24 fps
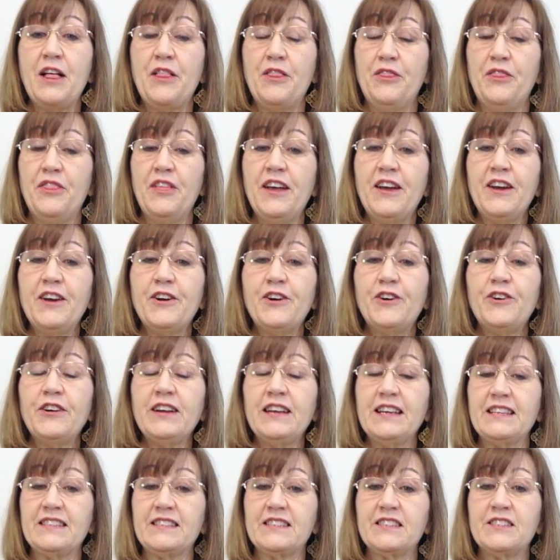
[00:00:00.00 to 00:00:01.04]
There
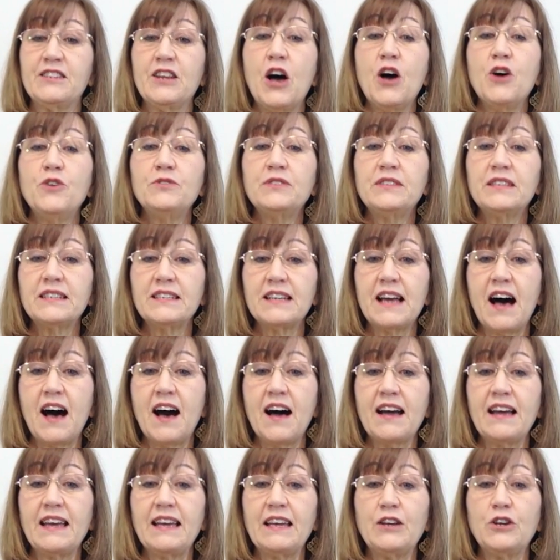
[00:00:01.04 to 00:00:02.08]
is no
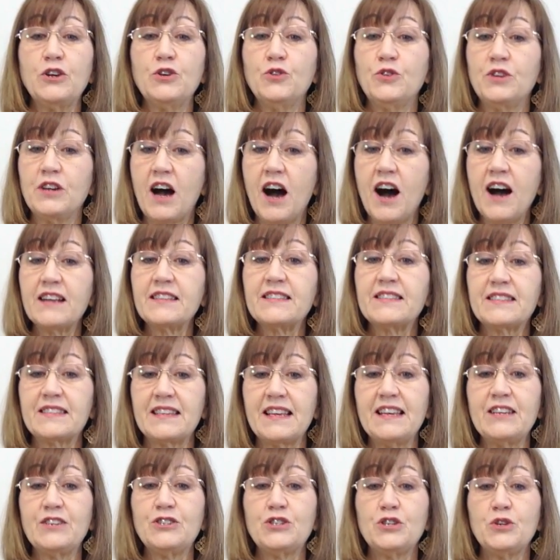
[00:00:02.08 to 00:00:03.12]
denying who God
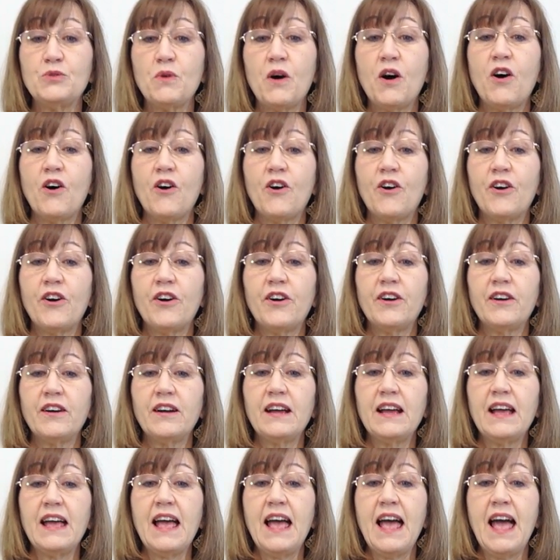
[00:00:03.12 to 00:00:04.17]
says you are,
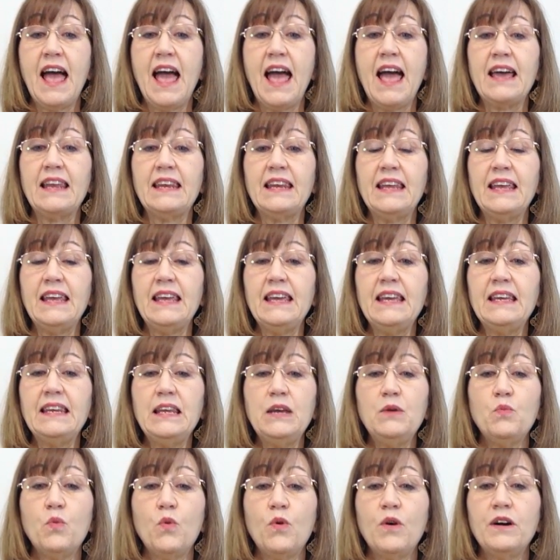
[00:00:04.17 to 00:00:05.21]
and
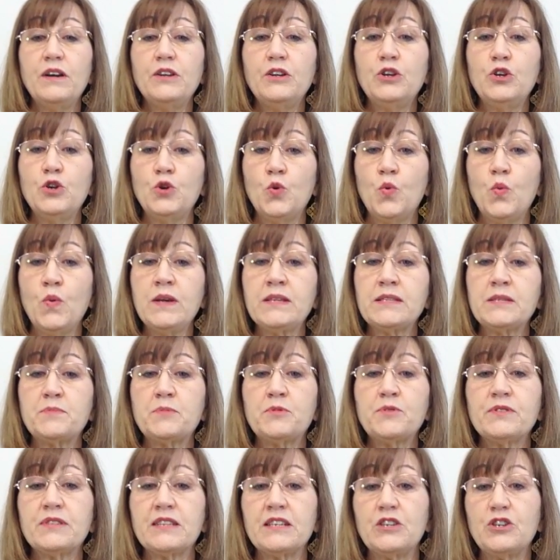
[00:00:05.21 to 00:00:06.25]
anyone who
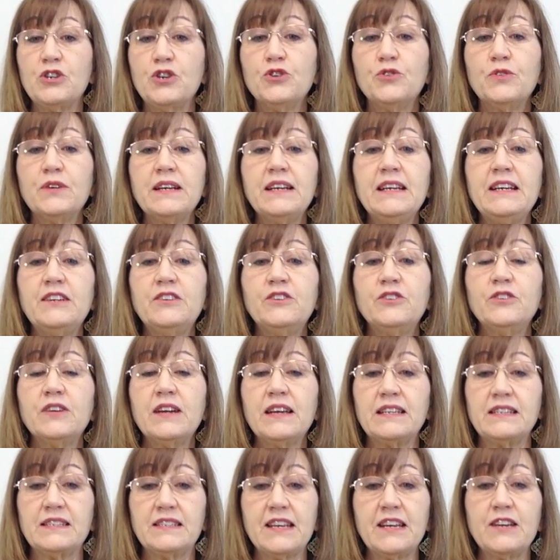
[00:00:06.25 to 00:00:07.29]
whispers in your ear
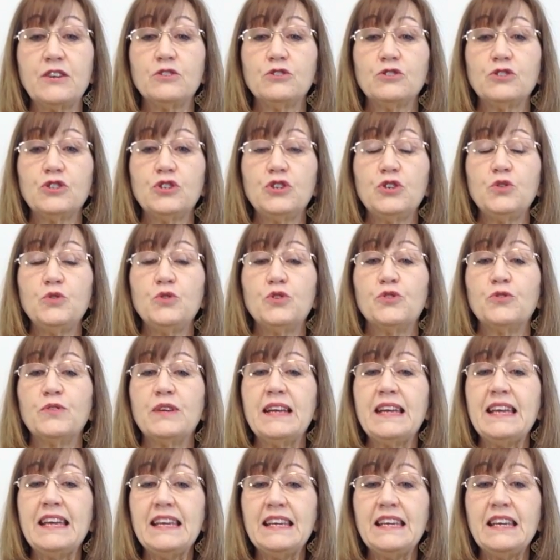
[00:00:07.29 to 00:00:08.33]
and tells you you're
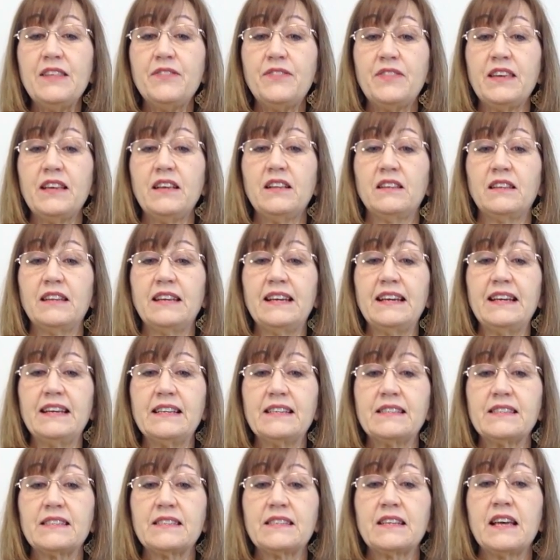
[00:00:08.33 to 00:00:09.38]
anything
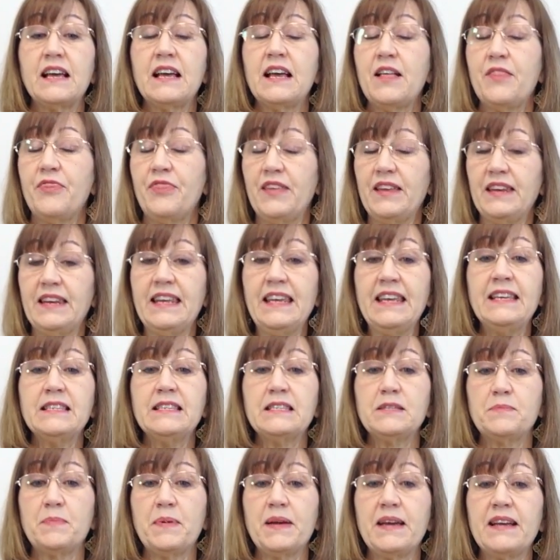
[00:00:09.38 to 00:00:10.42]
less than His
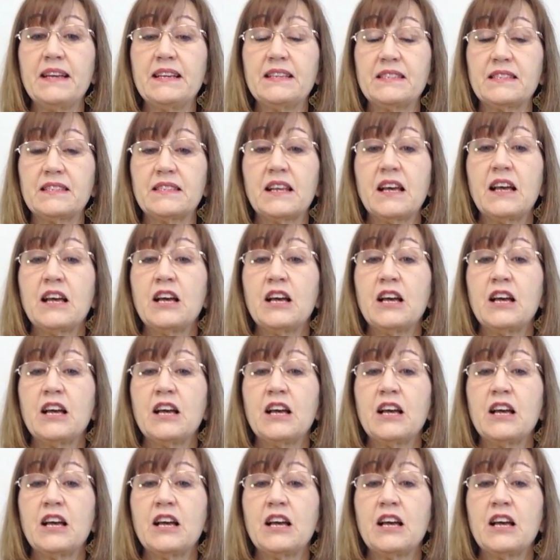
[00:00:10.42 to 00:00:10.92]
best